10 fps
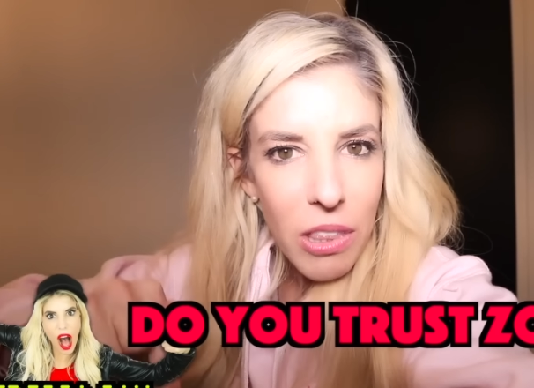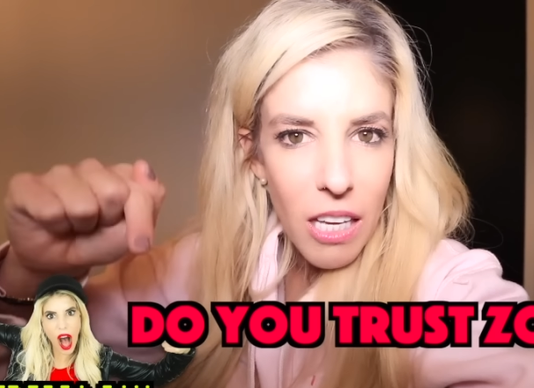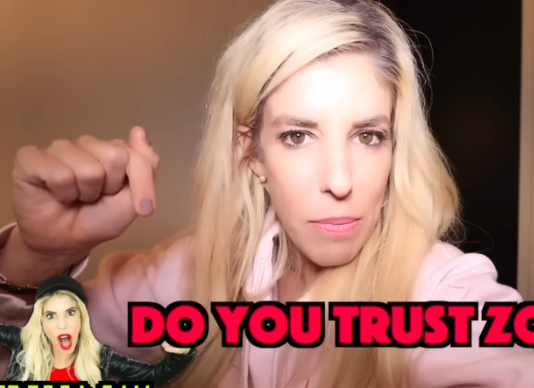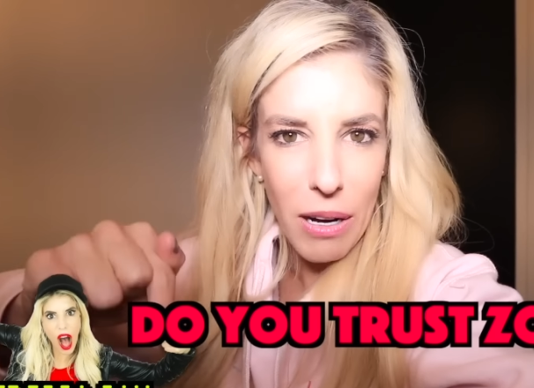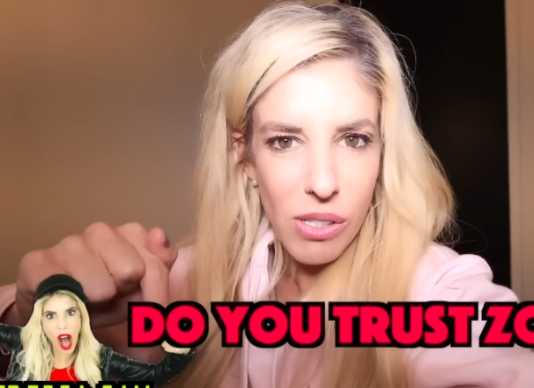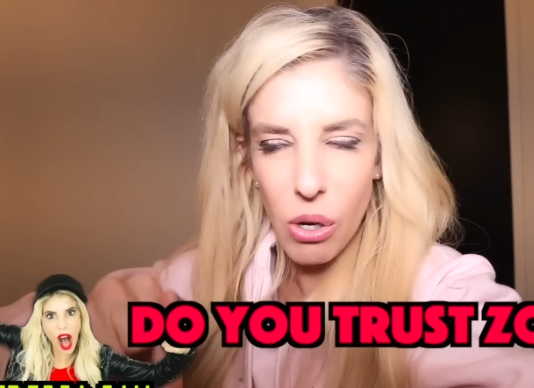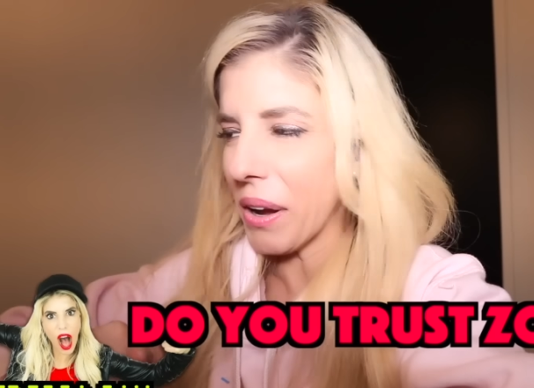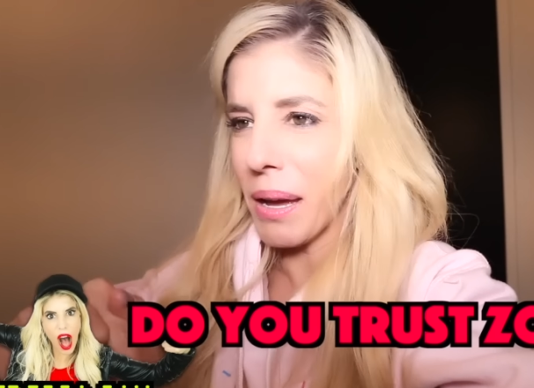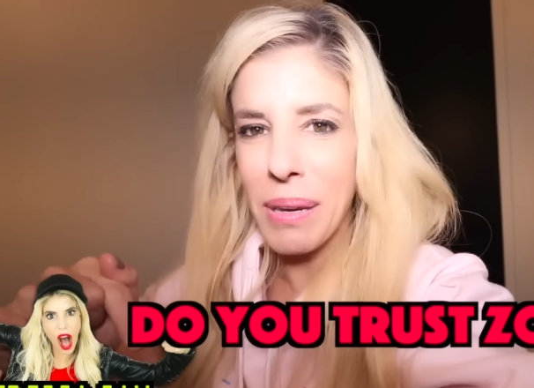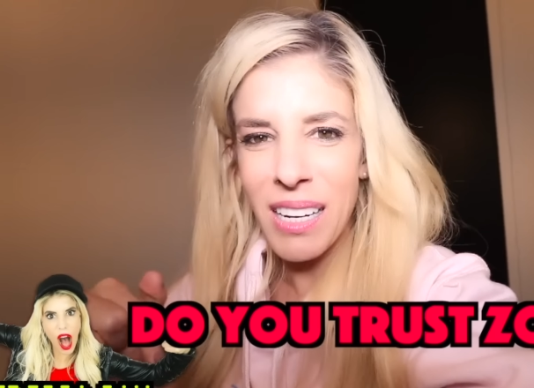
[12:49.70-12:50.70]
Speaker 1: you think about
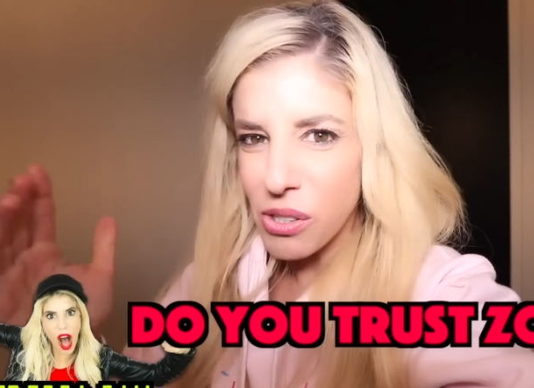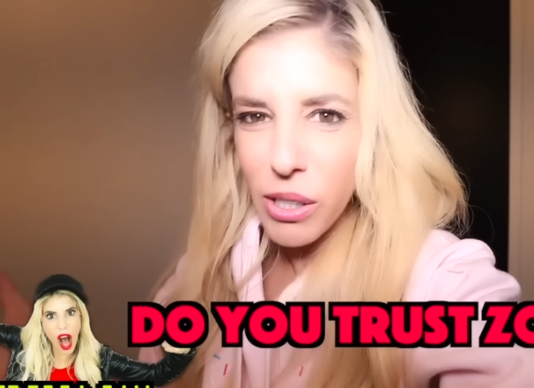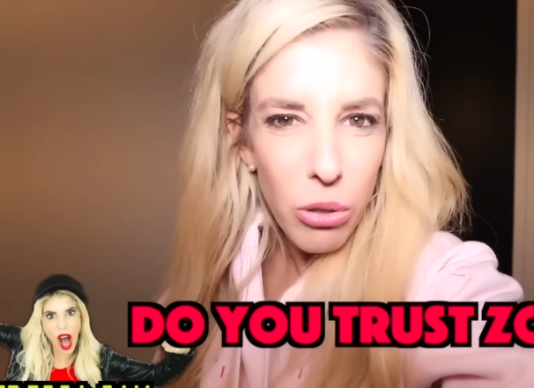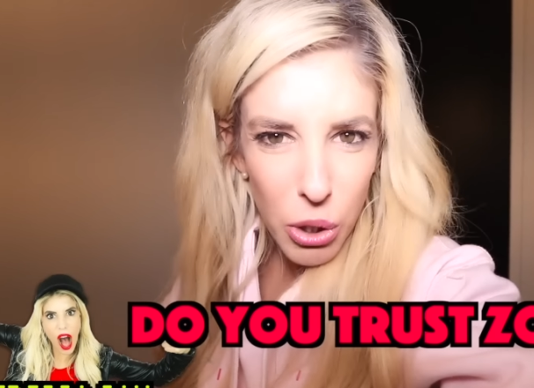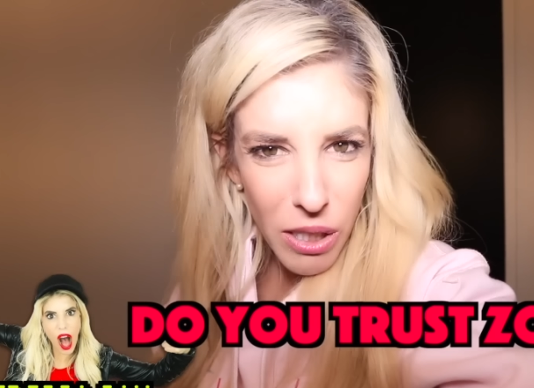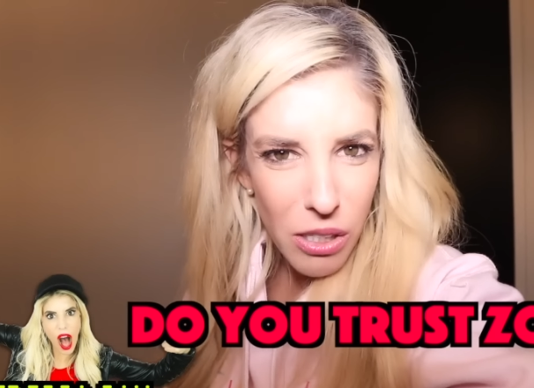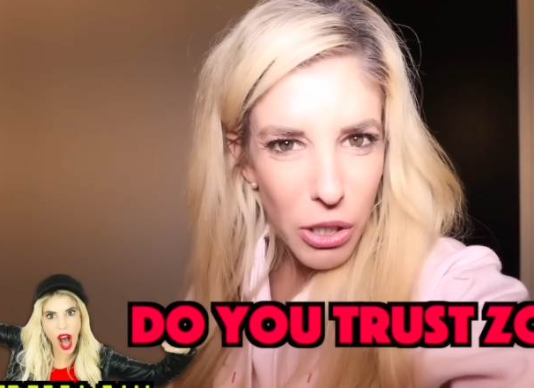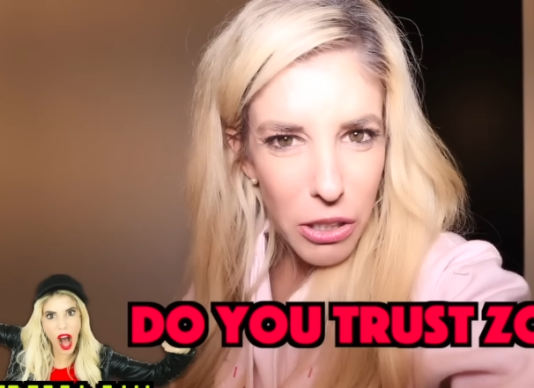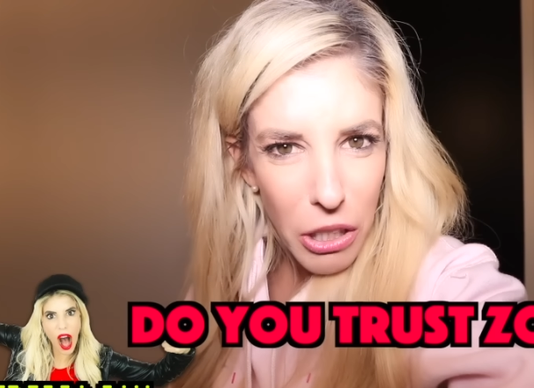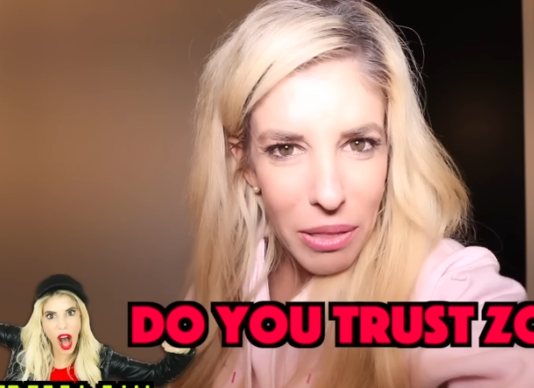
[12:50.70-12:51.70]
Zoe. I mean, do you
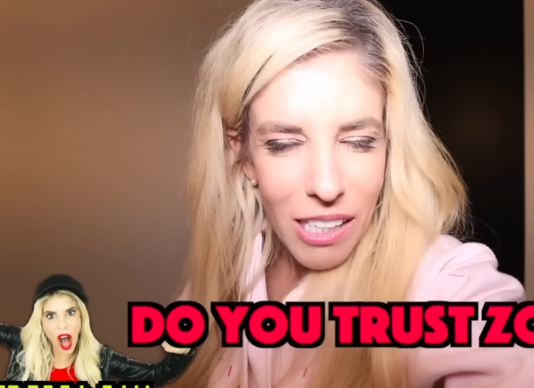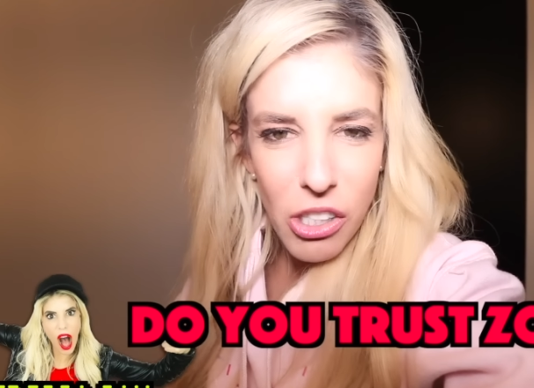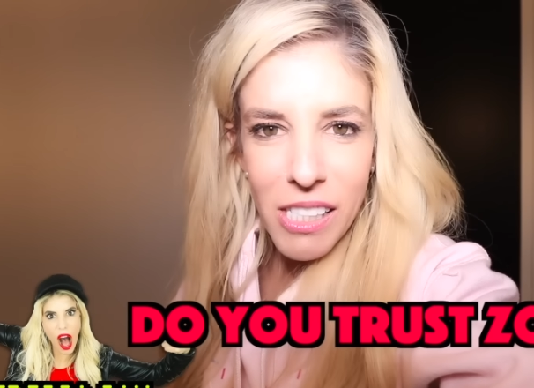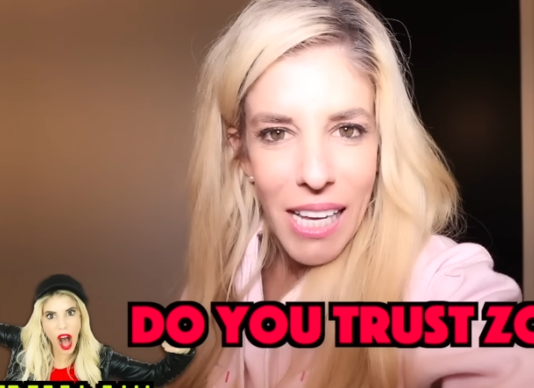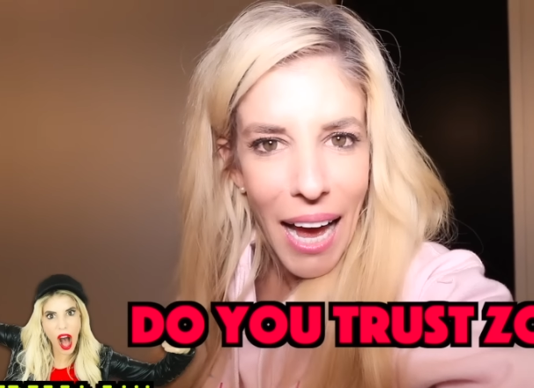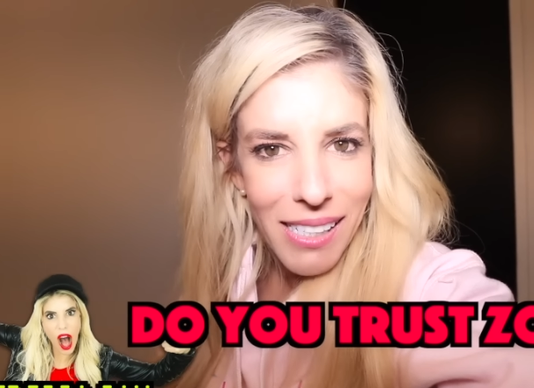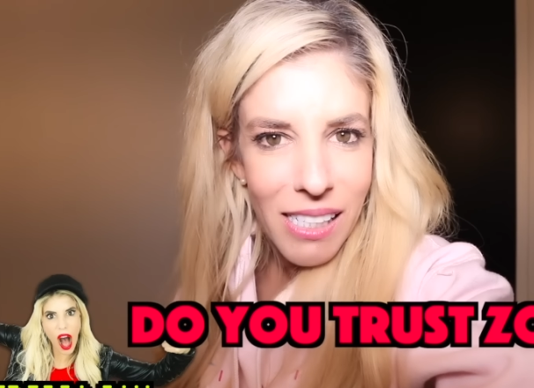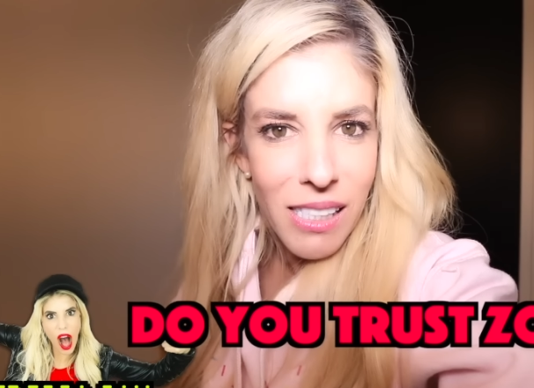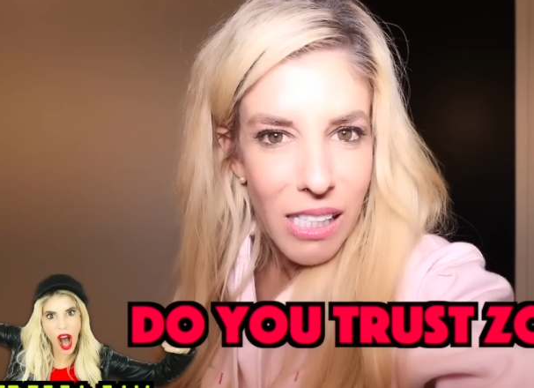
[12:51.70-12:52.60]
trust her? Do you think she's acting